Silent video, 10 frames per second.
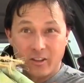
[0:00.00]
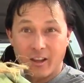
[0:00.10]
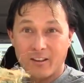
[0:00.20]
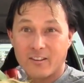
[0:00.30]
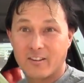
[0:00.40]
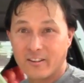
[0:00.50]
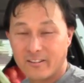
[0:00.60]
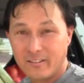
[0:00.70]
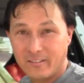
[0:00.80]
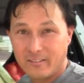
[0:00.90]
yes,
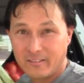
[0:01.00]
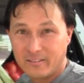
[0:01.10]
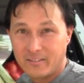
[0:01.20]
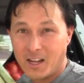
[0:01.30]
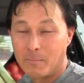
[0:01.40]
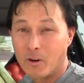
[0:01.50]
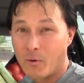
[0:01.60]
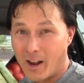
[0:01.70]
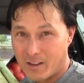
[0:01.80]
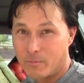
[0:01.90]
I'm a
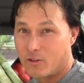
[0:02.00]
grass